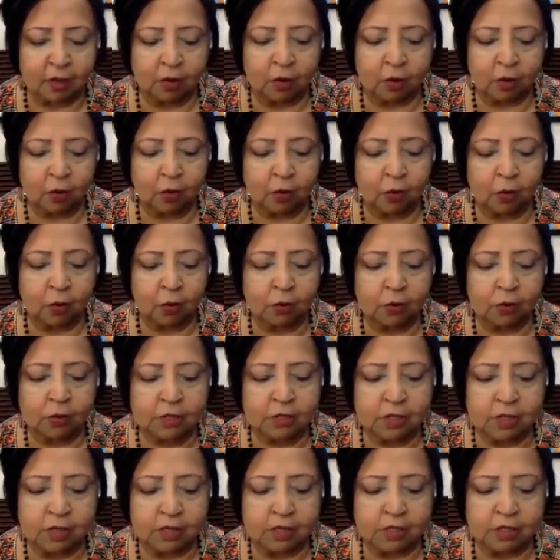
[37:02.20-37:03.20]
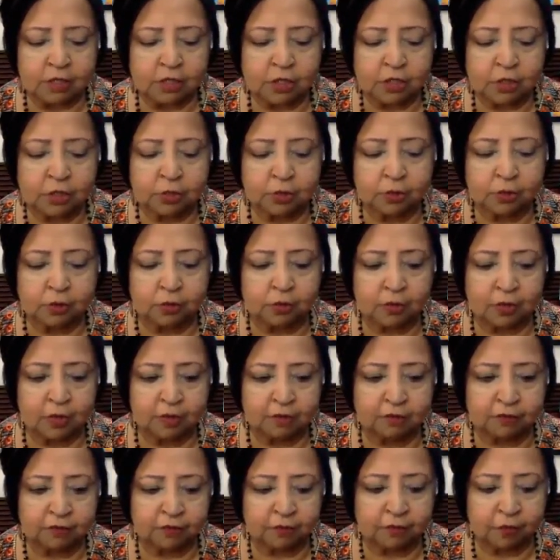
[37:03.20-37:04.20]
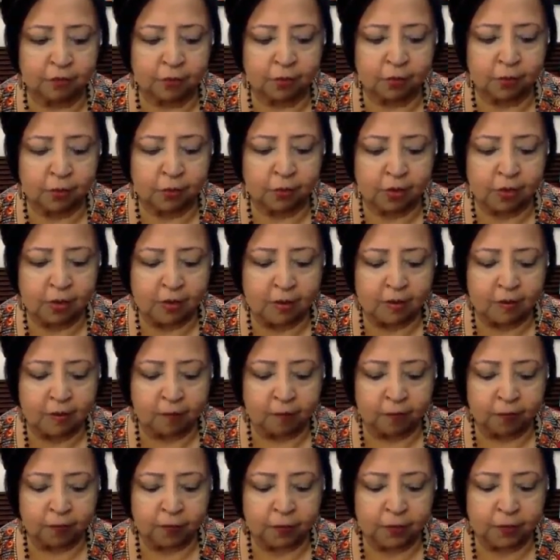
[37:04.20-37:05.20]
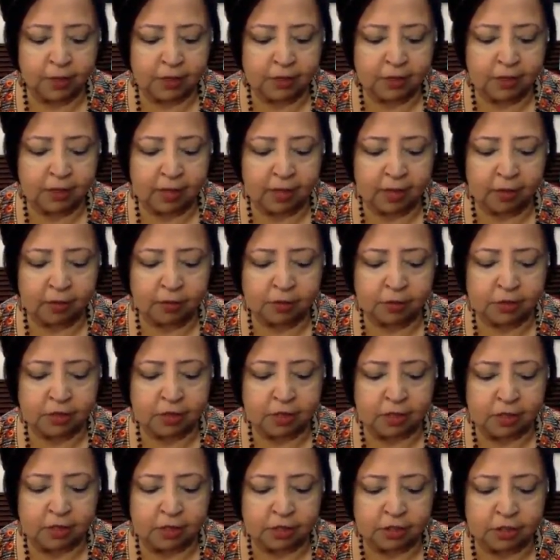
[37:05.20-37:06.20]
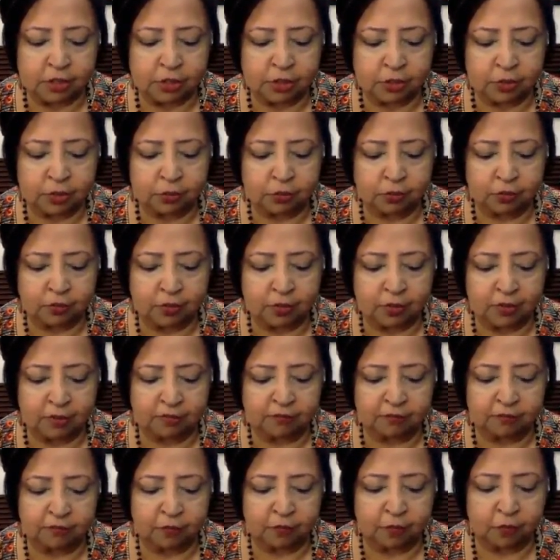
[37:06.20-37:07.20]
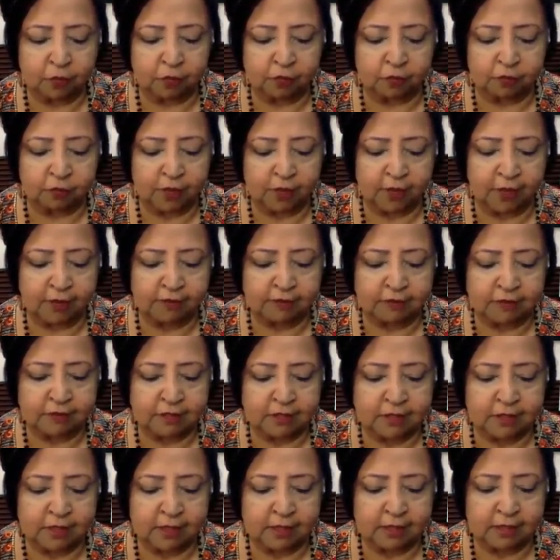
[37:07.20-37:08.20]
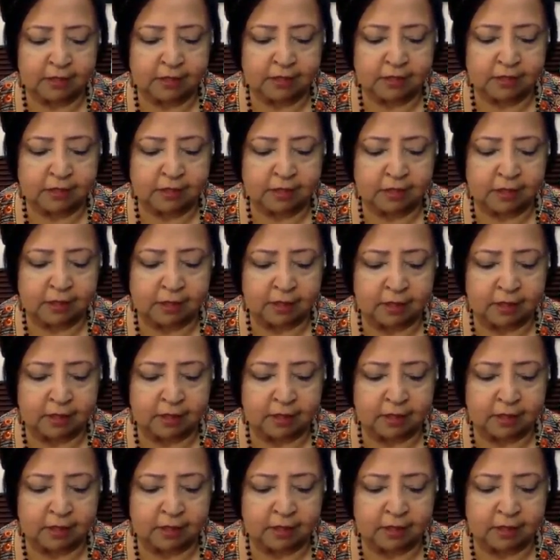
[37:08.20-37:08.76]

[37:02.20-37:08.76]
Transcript: Hold 2, 3, 4. Breathe out 2, 3, 4, 5, 6.